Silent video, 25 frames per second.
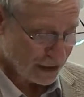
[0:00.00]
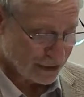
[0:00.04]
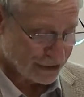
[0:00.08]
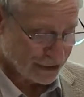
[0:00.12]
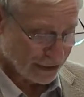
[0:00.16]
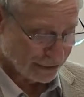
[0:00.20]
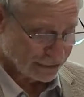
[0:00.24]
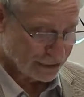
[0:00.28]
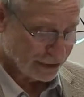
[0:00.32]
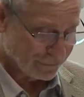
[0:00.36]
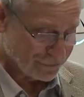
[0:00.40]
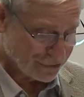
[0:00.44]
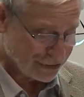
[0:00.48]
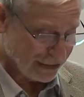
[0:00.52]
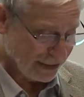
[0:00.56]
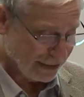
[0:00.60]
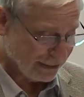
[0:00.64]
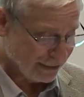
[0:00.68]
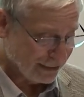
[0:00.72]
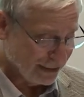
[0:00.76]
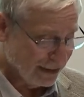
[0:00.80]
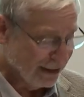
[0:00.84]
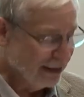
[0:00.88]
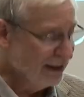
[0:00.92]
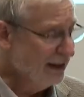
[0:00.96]
So as I've
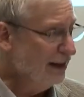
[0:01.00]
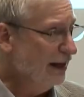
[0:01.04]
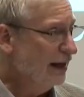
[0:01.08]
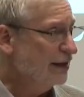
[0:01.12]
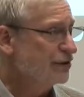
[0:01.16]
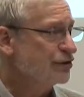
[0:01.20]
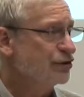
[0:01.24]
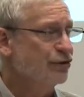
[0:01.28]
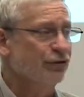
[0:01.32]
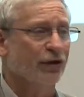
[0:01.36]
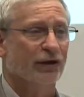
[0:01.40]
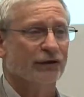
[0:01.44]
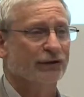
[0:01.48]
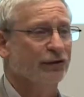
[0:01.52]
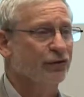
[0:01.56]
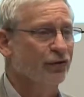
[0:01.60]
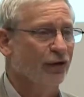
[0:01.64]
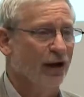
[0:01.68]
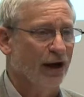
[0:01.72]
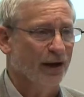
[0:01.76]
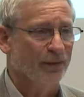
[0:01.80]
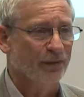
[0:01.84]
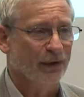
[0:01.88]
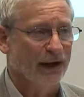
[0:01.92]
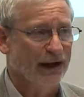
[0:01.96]
said, it's not
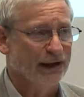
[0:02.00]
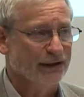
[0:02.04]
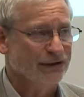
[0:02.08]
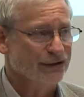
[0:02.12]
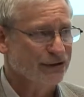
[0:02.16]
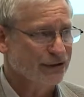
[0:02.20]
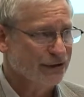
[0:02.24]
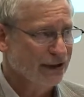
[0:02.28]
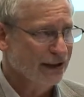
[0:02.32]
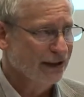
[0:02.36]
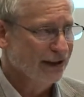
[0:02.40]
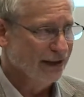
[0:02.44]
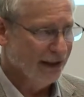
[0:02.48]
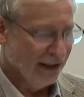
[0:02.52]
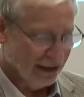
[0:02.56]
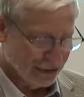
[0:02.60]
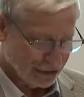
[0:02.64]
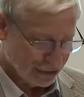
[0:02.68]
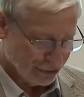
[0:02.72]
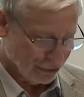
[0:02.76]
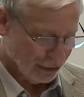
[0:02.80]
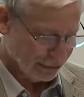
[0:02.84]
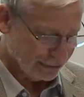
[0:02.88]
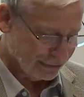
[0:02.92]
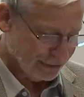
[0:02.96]
crime rates,
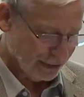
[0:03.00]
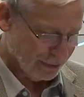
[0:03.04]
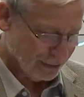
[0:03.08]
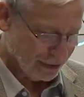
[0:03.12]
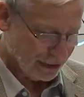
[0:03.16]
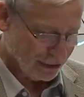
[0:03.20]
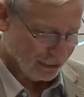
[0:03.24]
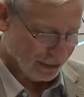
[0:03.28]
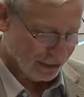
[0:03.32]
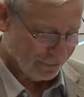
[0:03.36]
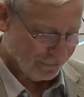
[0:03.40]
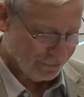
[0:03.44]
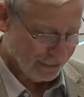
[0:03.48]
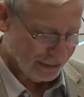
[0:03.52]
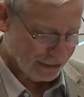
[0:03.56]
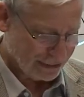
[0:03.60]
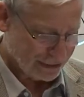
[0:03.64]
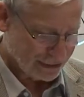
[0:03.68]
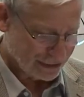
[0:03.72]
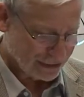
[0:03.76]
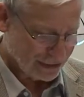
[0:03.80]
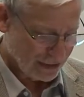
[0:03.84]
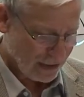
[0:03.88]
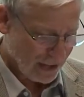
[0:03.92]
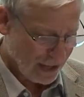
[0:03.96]
it's not
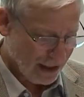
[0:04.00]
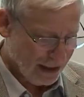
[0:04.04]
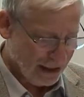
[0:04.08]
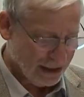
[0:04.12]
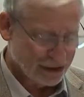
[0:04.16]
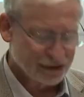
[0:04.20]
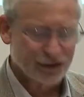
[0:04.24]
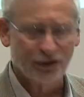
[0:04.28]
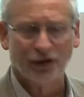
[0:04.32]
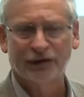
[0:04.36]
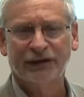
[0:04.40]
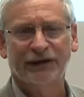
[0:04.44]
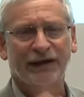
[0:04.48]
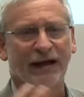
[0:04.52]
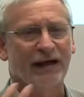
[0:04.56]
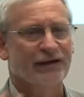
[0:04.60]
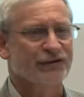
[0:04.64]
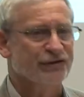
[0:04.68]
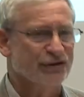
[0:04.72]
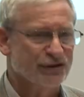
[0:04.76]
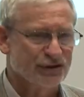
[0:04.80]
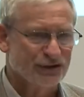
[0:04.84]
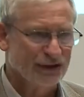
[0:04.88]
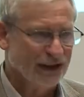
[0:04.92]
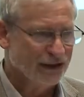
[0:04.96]
demographics, it's not an
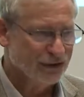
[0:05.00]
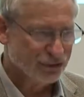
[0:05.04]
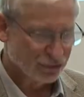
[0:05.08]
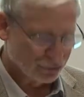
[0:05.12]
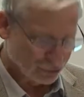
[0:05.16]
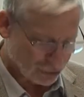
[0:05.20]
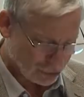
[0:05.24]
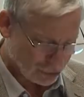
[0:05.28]
existential